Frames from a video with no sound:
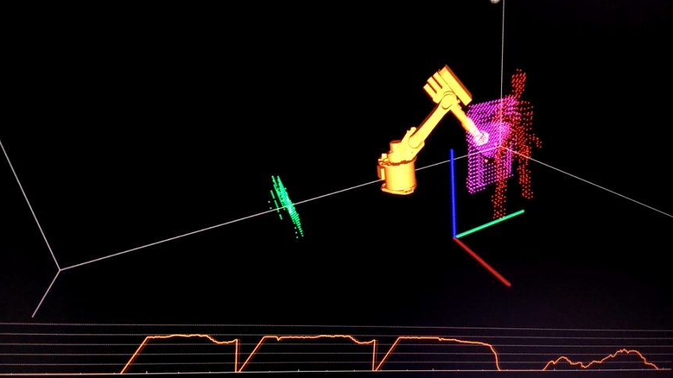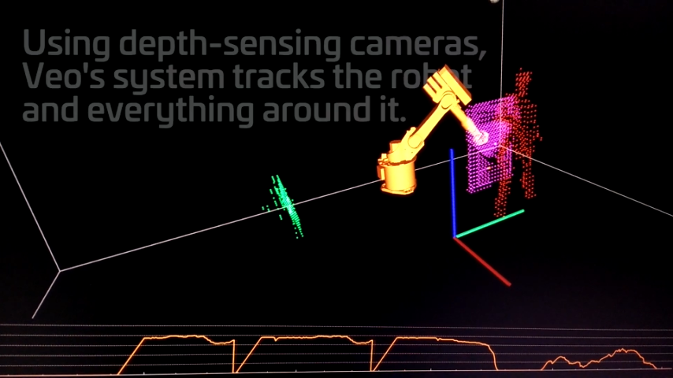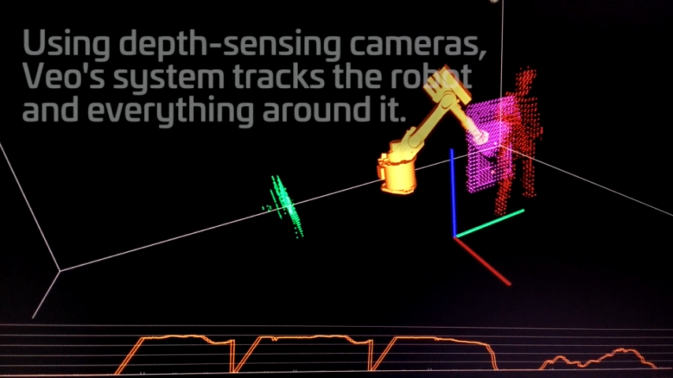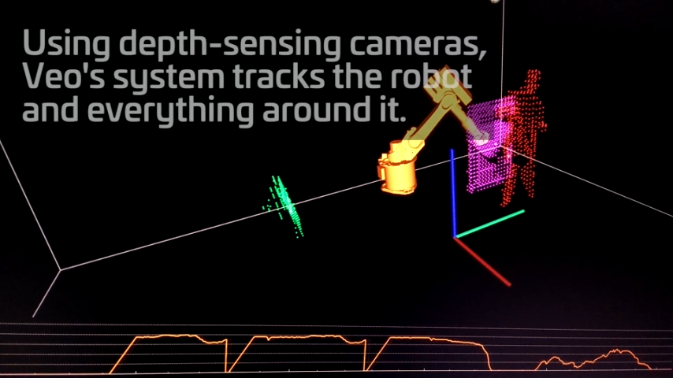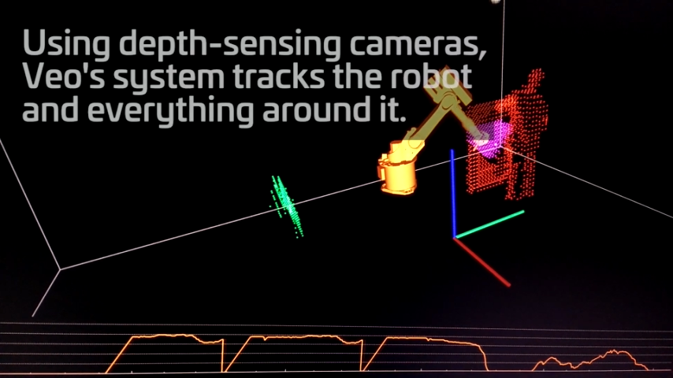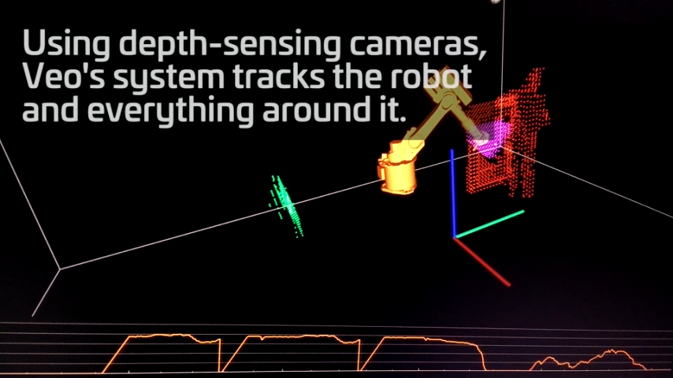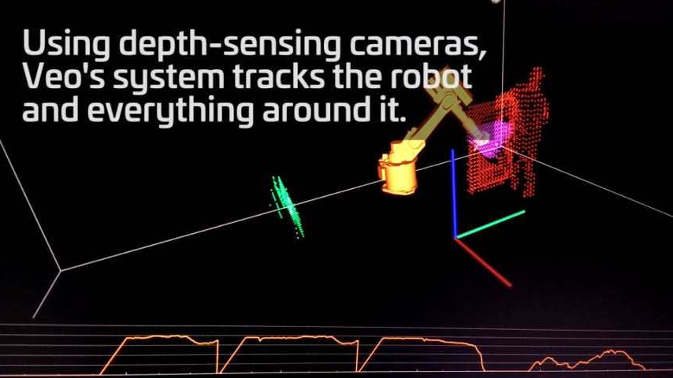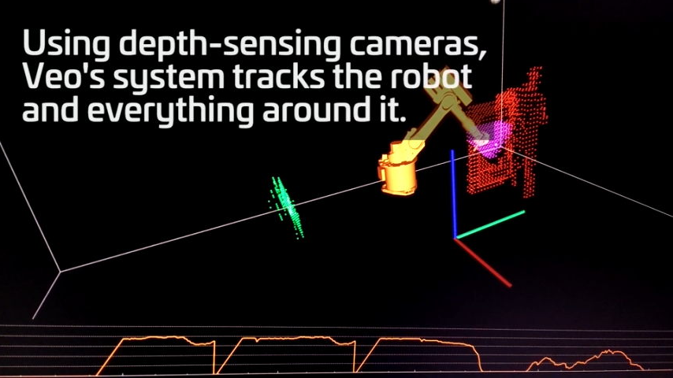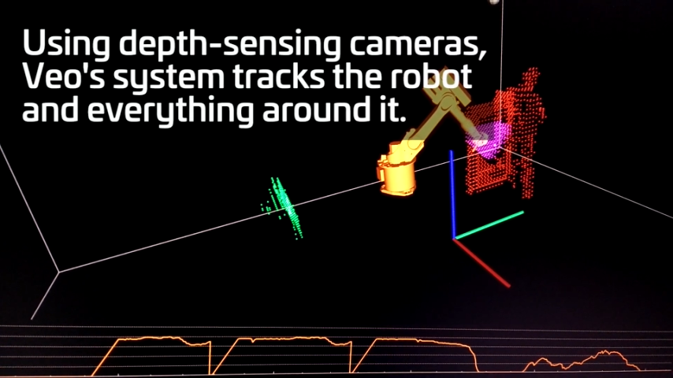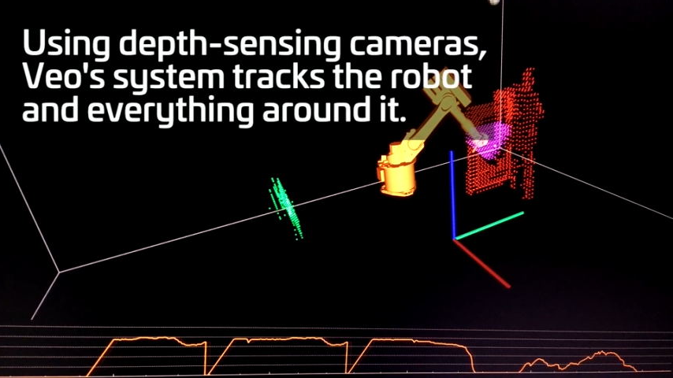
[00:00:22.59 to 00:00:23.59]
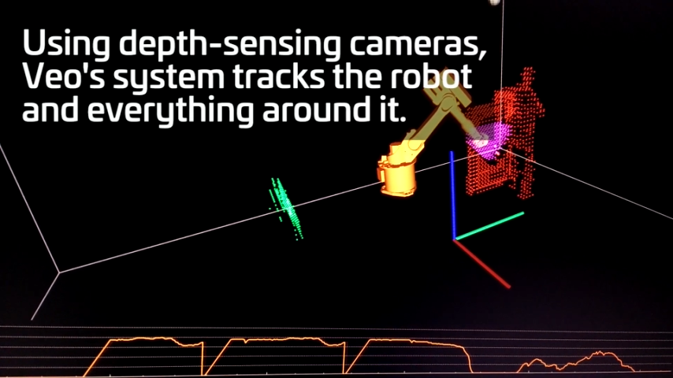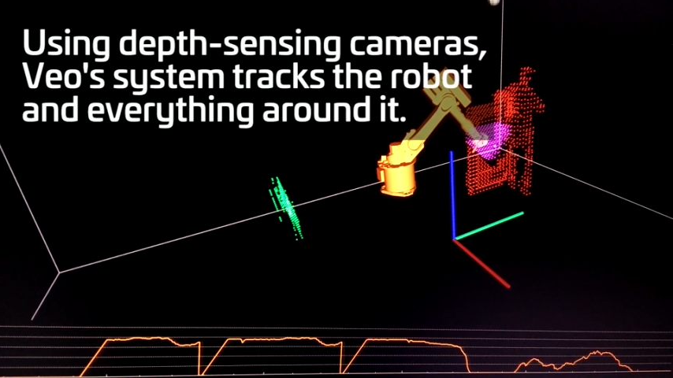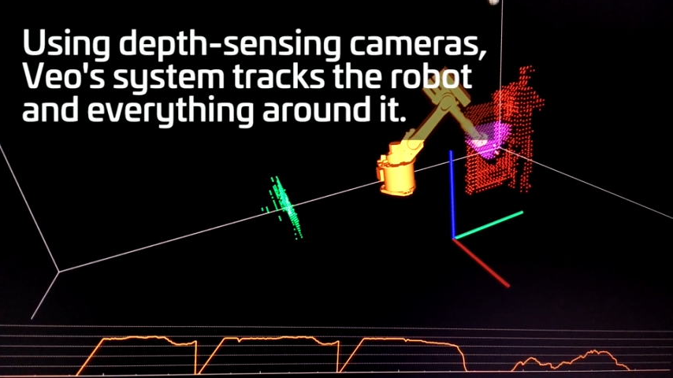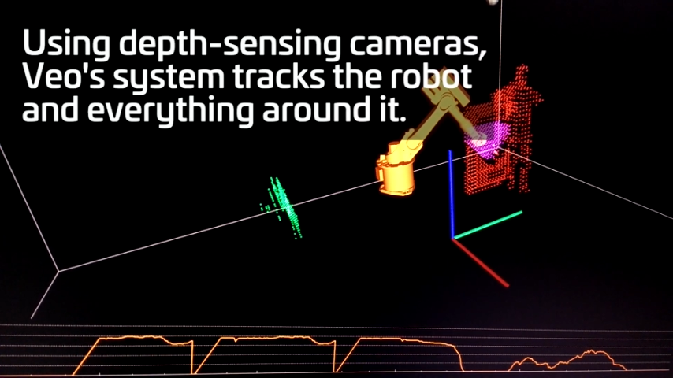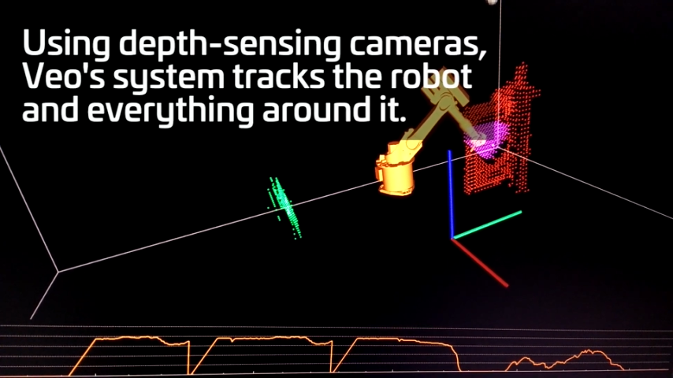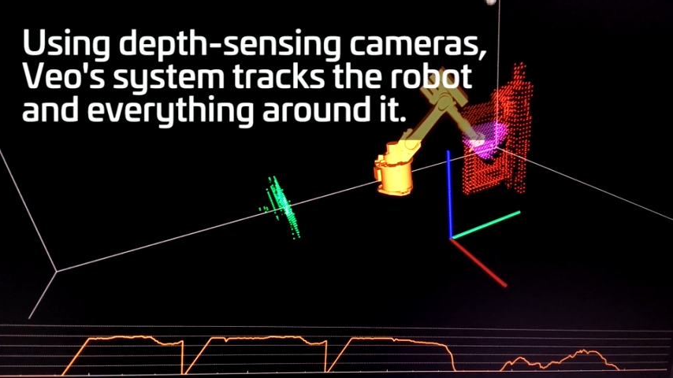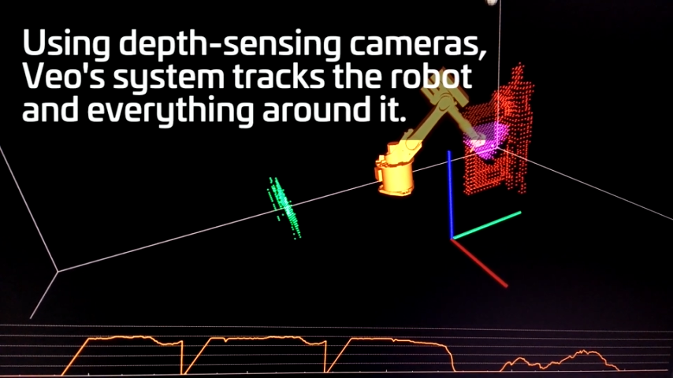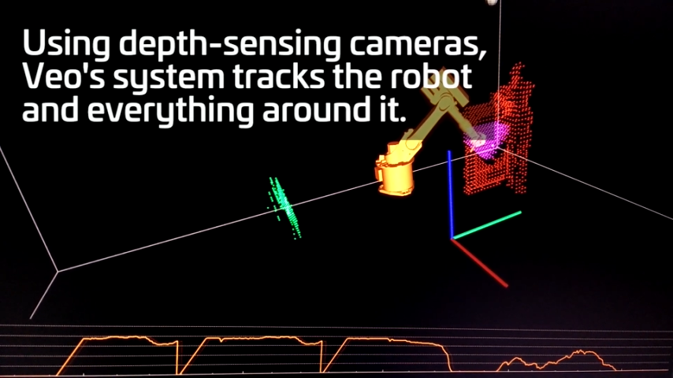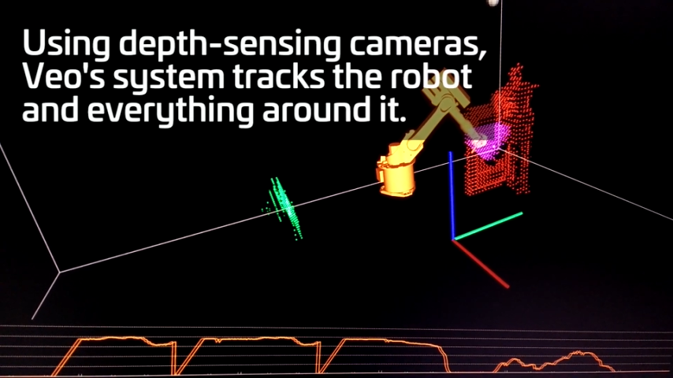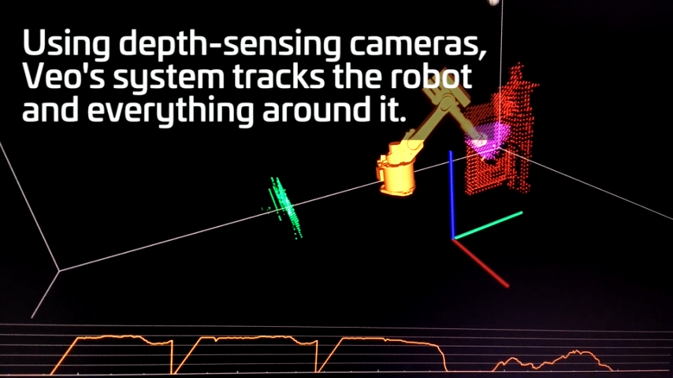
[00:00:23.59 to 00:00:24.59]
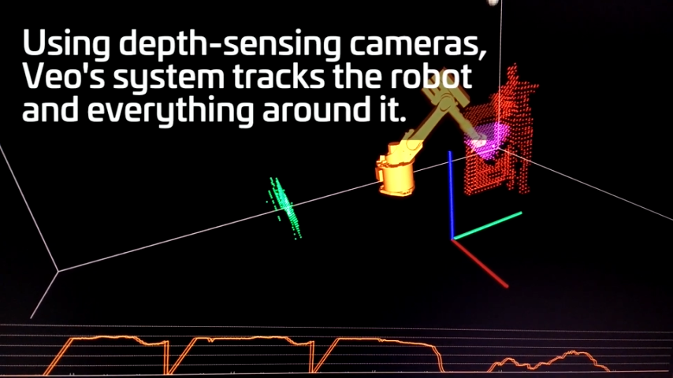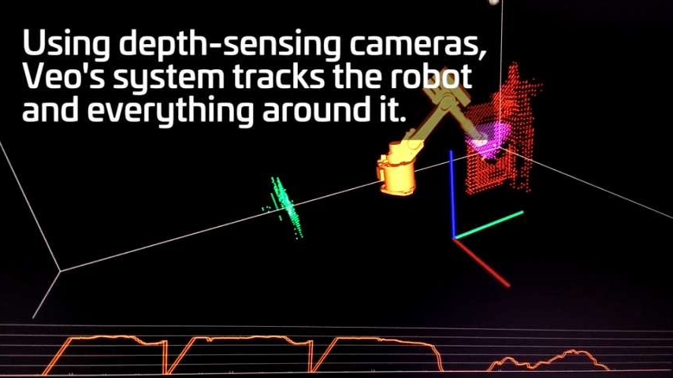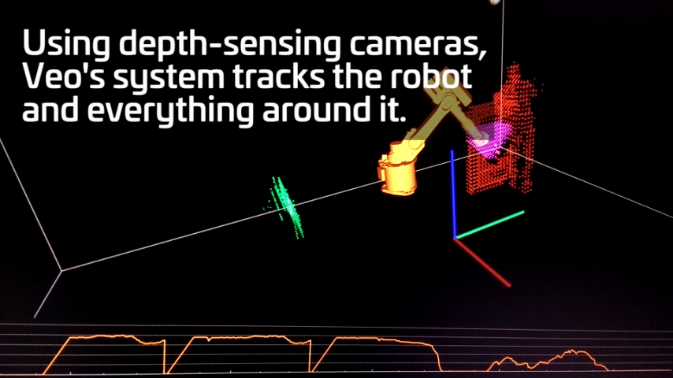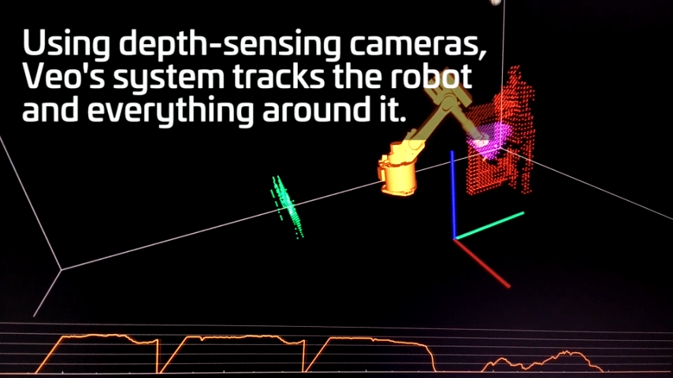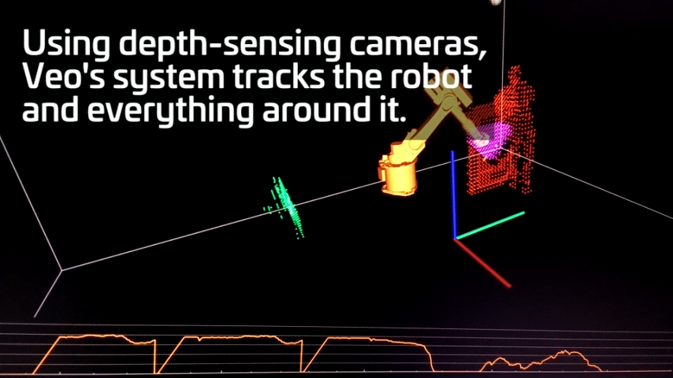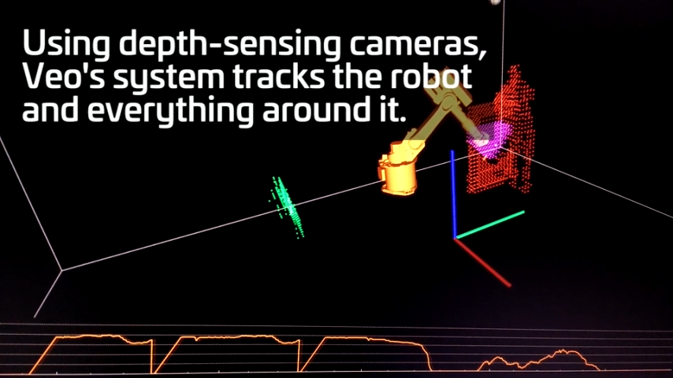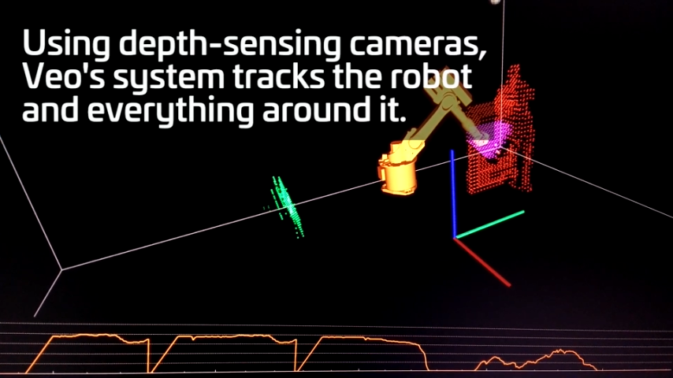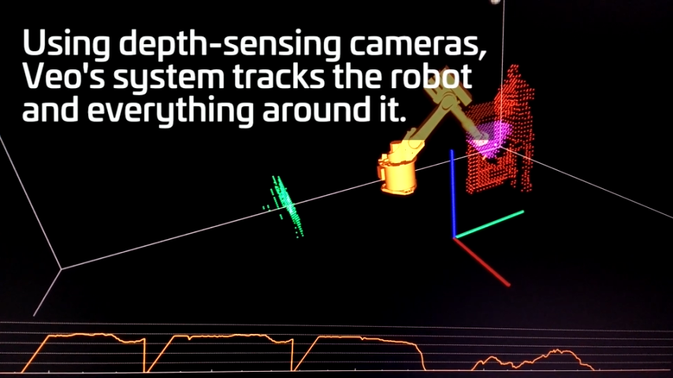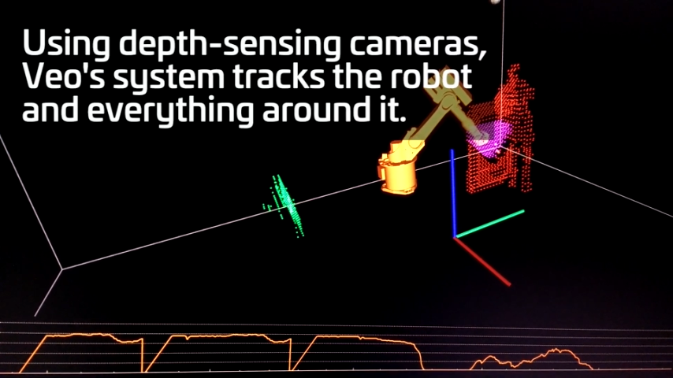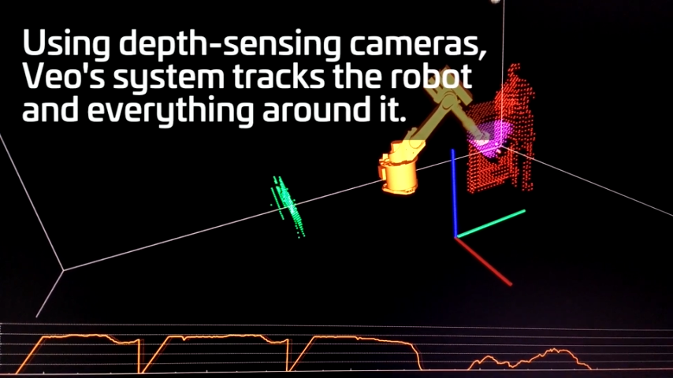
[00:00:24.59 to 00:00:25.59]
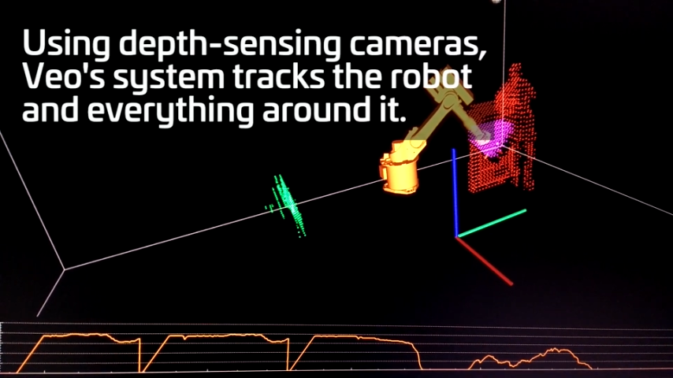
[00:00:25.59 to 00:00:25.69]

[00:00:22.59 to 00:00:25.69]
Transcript: [unreadable: no face in view]